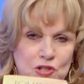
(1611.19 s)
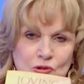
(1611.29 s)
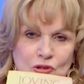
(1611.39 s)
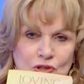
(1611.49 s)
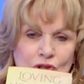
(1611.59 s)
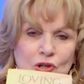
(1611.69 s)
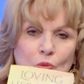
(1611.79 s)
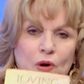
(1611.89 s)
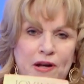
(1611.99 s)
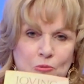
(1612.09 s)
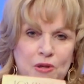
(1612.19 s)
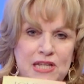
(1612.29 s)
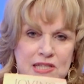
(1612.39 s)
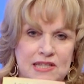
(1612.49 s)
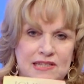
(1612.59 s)
you're going to want to
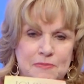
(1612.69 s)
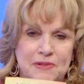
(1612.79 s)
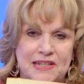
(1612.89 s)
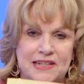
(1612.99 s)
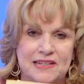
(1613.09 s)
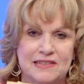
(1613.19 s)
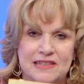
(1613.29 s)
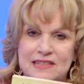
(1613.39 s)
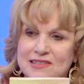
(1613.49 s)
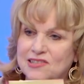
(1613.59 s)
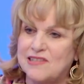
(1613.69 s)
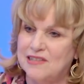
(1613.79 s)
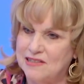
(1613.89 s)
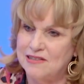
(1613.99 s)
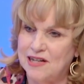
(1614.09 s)
read this, because it's just
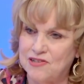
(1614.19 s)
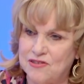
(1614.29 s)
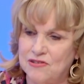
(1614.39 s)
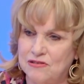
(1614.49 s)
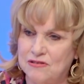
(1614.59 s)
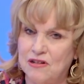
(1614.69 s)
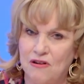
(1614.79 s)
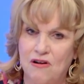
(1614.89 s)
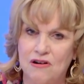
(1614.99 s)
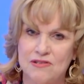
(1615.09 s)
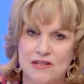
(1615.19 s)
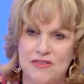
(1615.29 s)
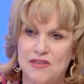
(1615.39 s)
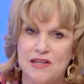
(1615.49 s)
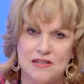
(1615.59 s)
going to touch their hearts, I
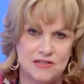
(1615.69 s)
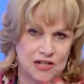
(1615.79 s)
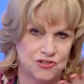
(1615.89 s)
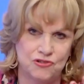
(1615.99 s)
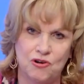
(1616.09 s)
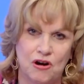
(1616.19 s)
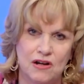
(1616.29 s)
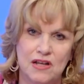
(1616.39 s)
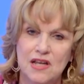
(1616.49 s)
think. It touch your heart.